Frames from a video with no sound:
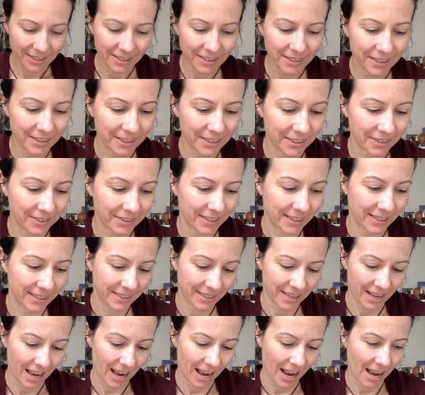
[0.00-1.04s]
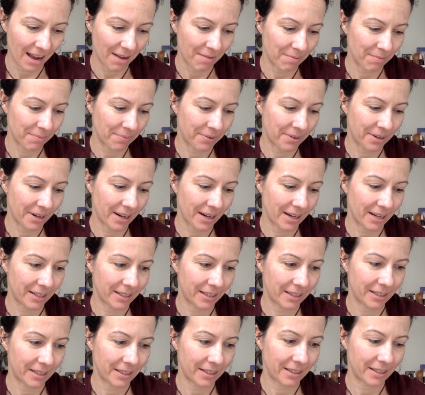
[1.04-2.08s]
So that's the
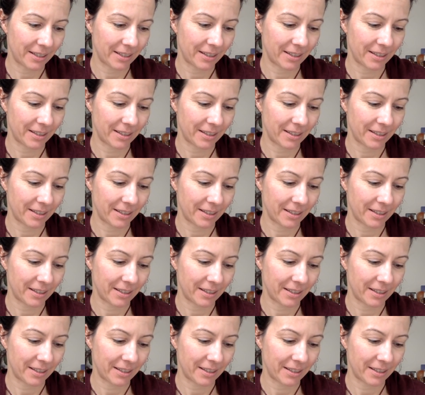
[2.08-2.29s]
Empress.